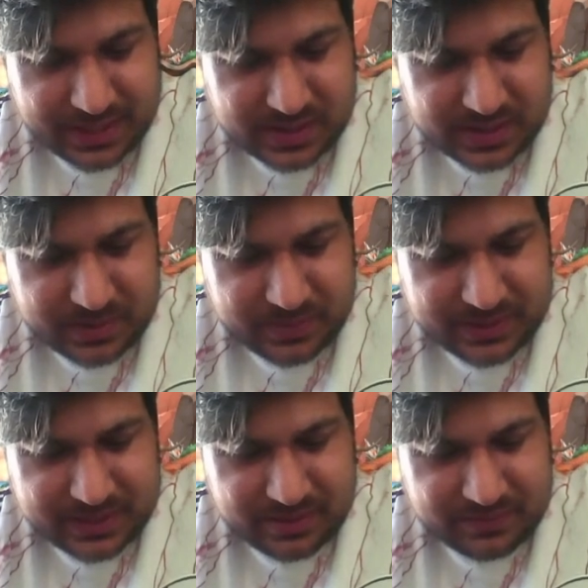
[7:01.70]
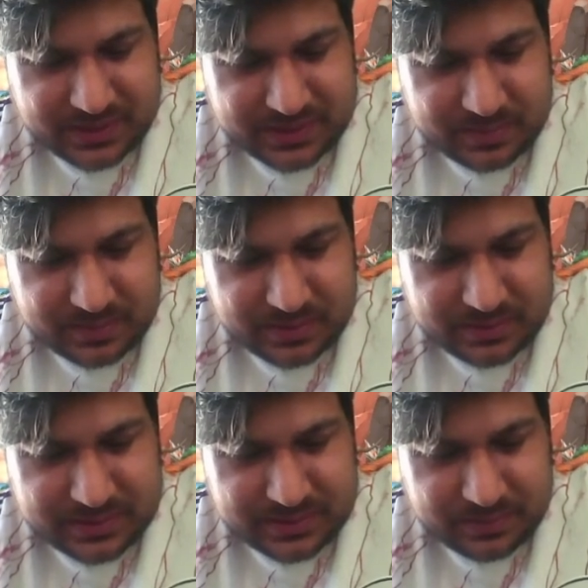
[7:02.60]
HP when it nullifies an
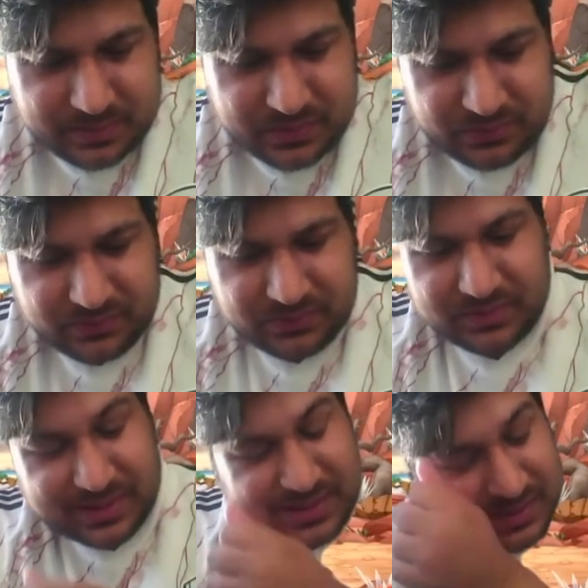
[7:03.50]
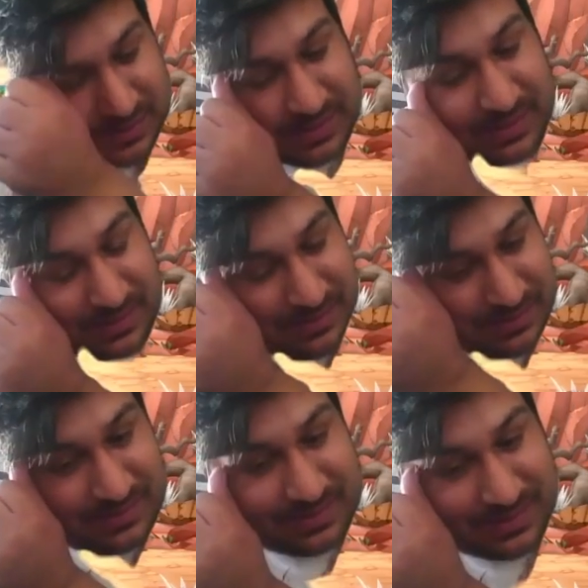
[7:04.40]
opponent's move,
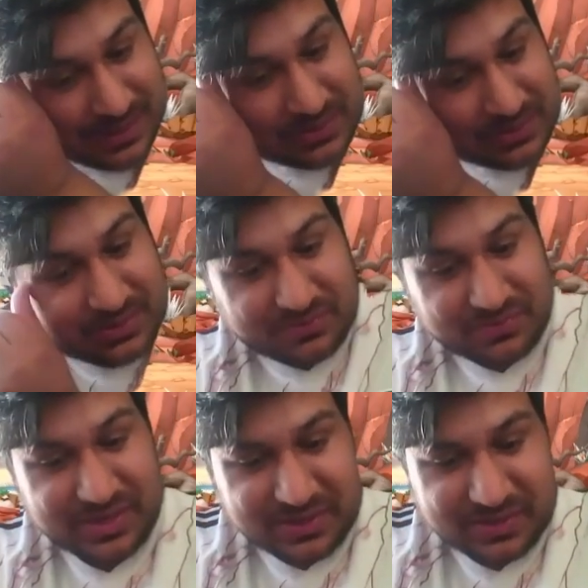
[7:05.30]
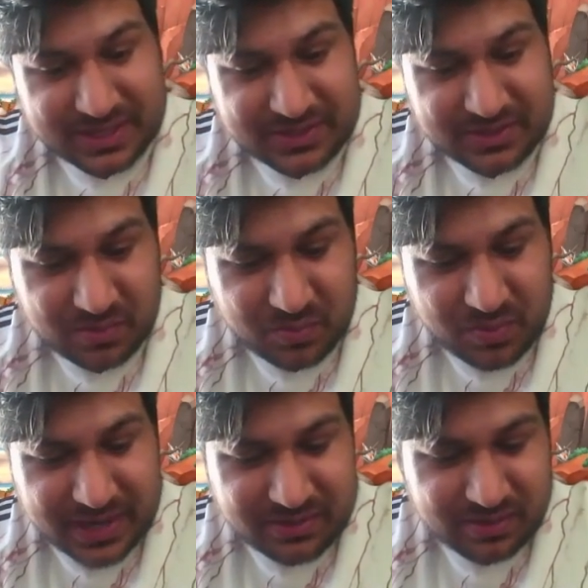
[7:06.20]
and that looks really good. And you've got
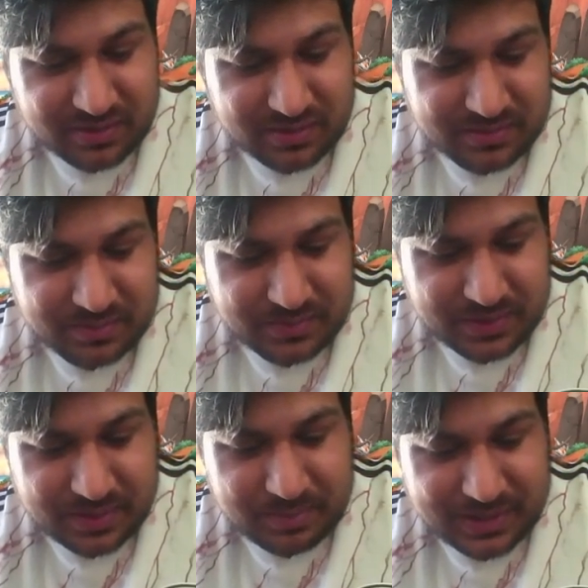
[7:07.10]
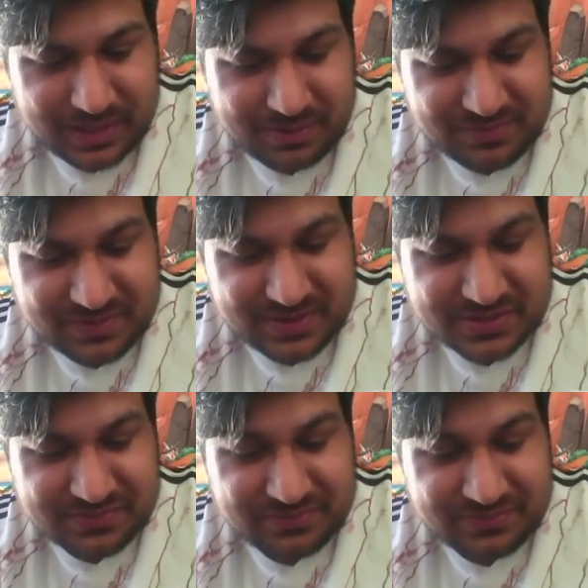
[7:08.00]
Wide Guard MP Refresh
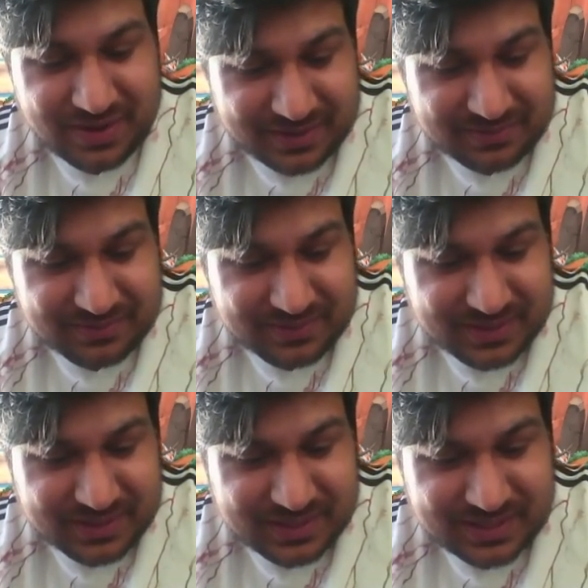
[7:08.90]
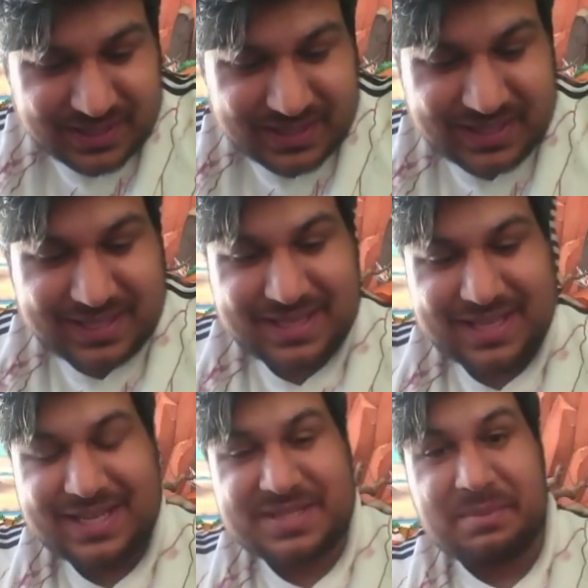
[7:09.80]
5.
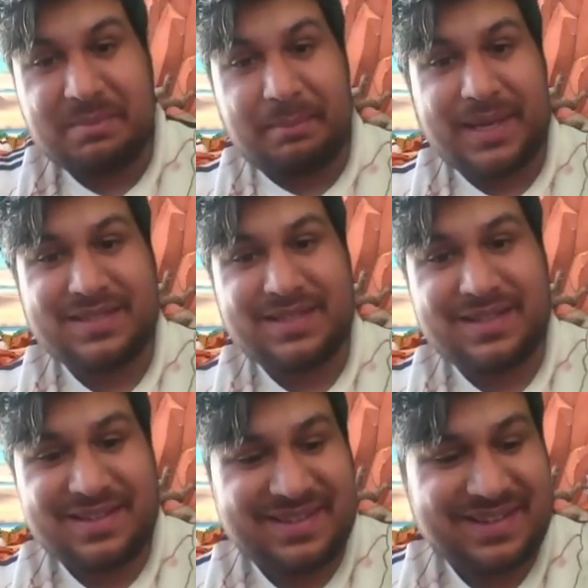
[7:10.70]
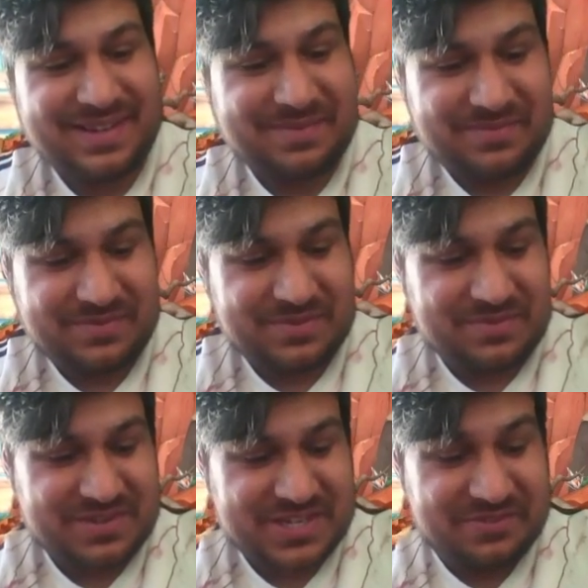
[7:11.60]
That is amazing.
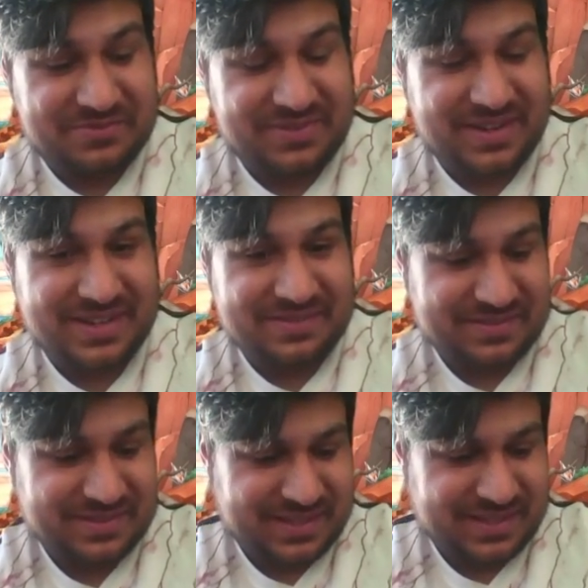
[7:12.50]
Refresh 5.